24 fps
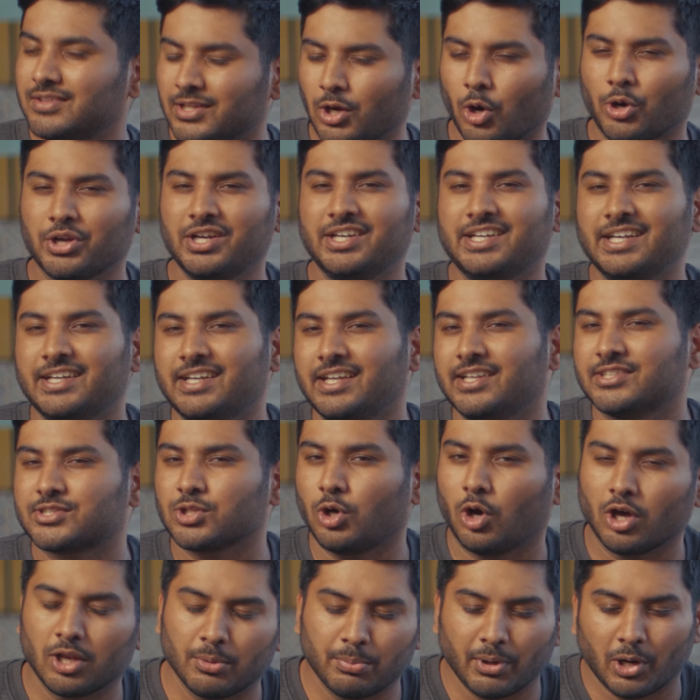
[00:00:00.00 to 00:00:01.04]
the Audi TT is
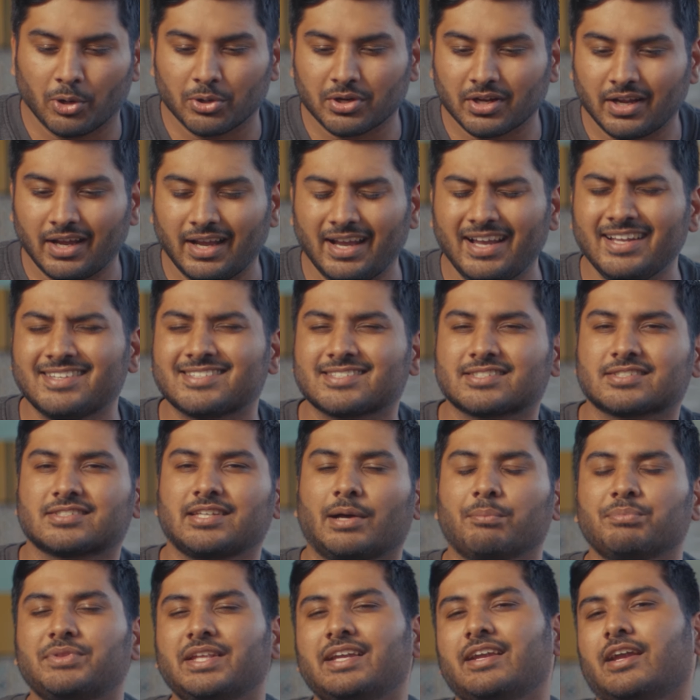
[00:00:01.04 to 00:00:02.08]
all about. It's
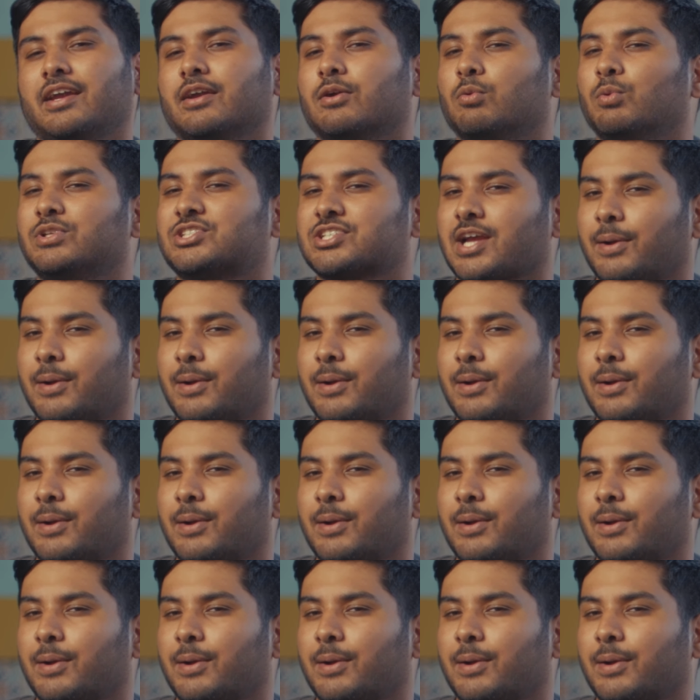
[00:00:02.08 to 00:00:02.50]
something which